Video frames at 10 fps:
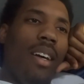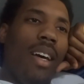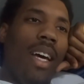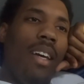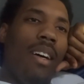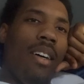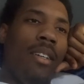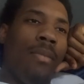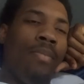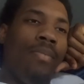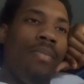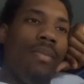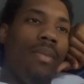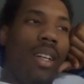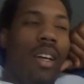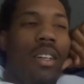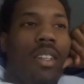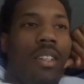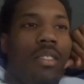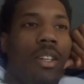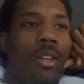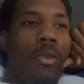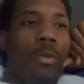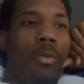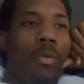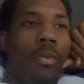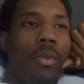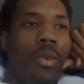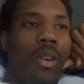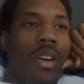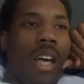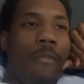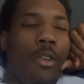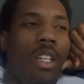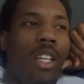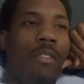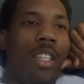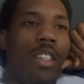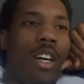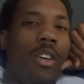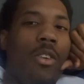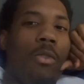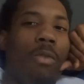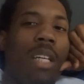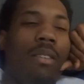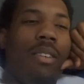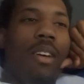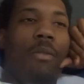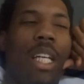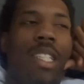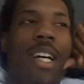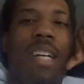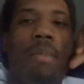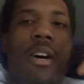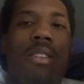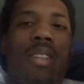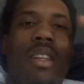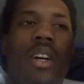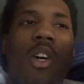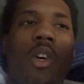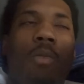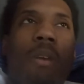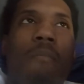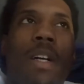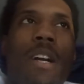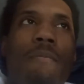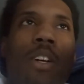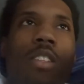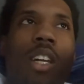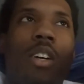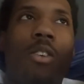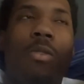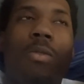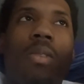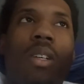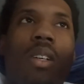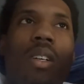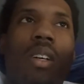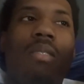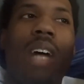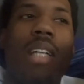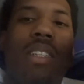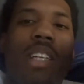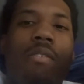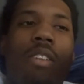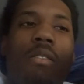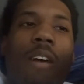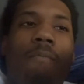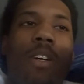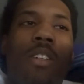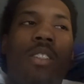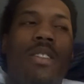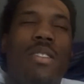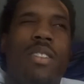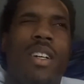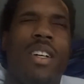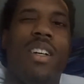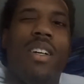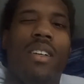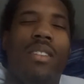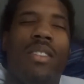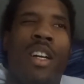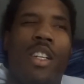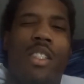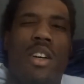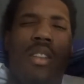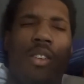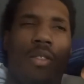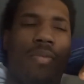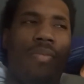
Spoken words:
Hey, so have you delivered this load? What they talking about is the load, my very first load I delivered when I first turned solo.